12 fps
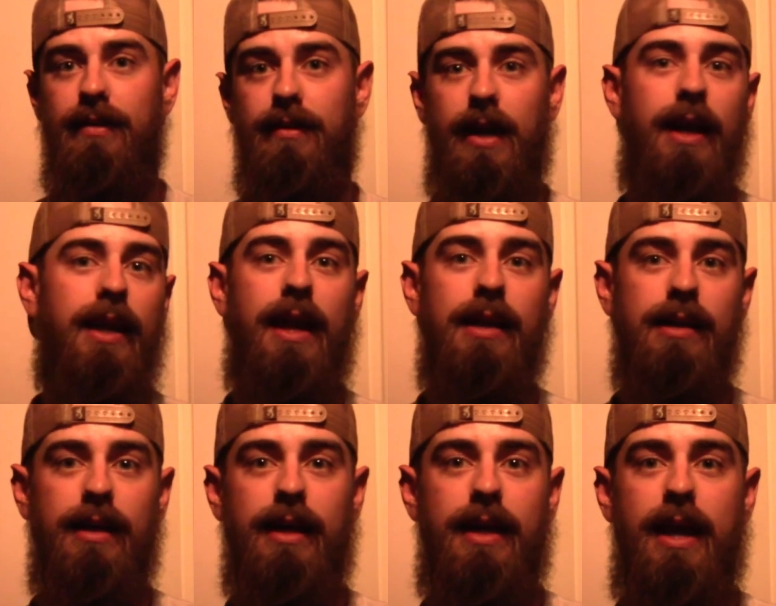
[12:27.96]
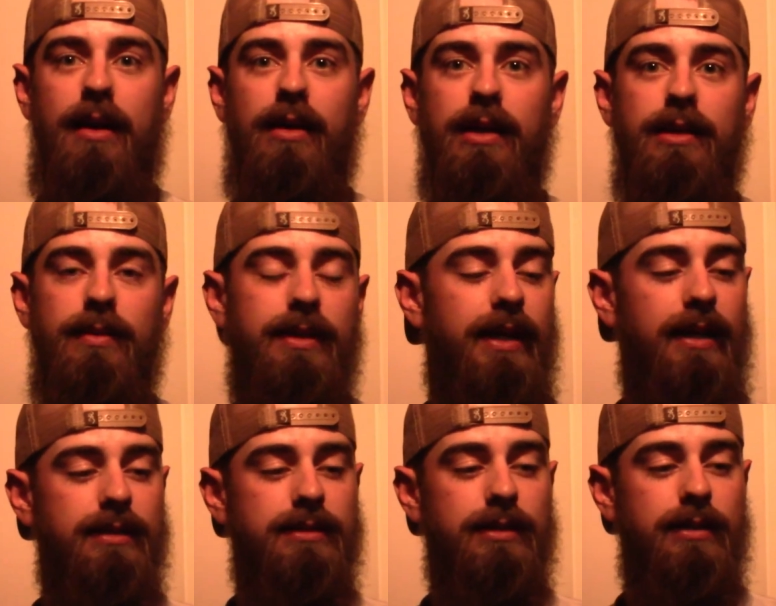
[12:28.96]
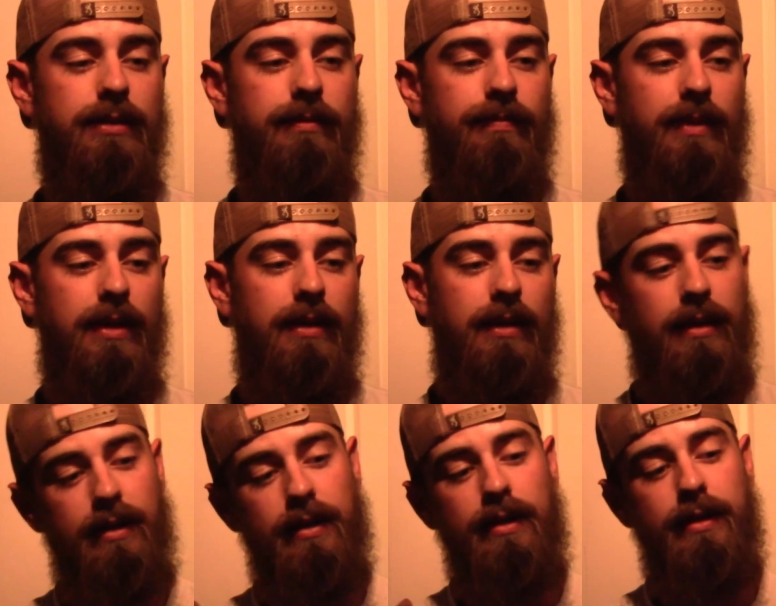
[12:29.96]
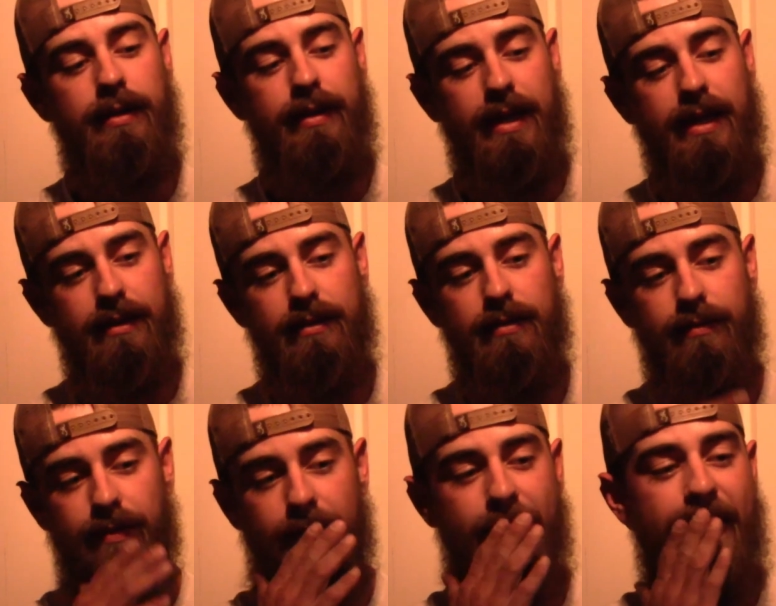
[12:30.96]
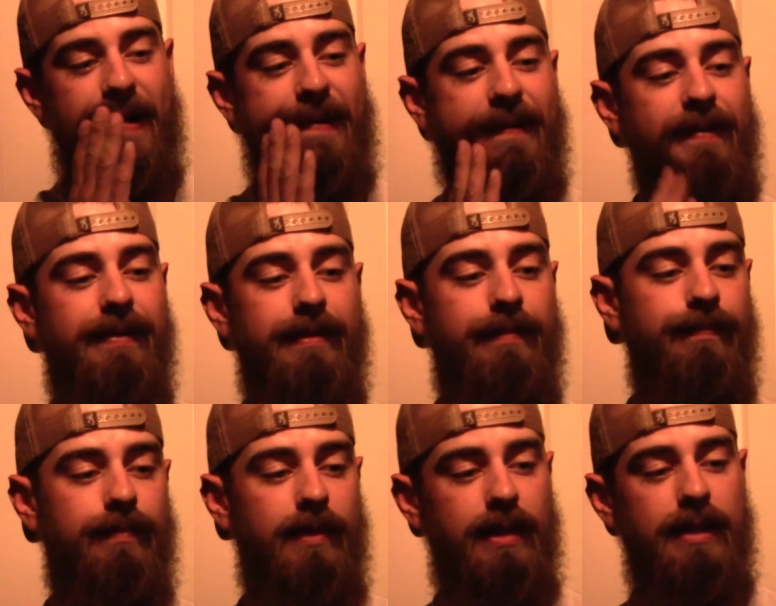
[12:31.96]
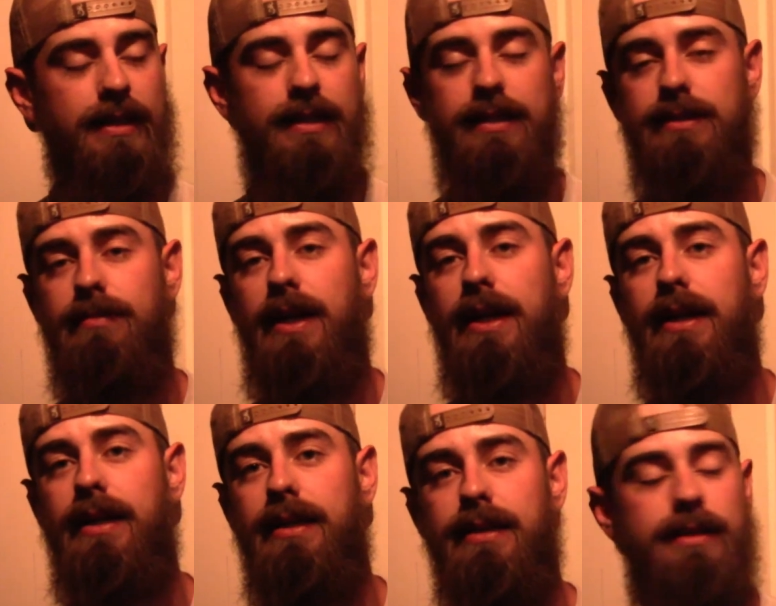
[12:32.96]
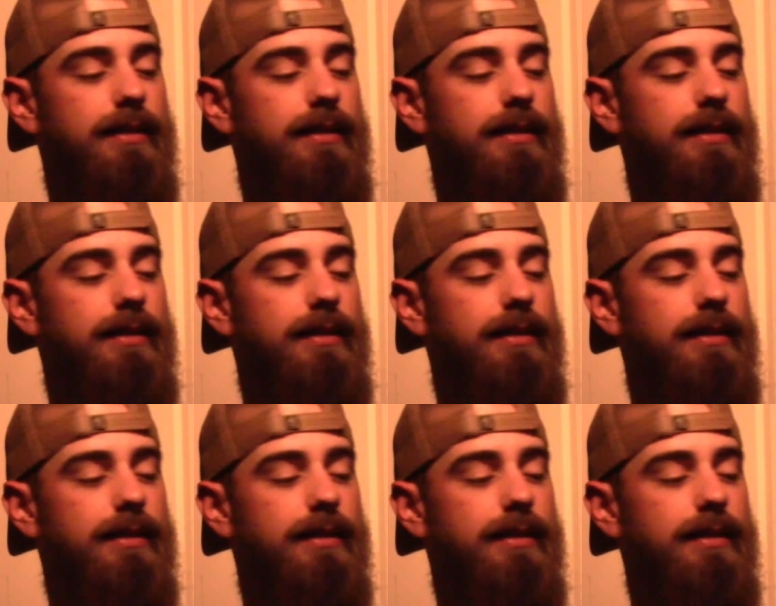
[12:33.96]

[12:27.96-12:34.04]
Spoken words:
I can't argue with that. So that for now is my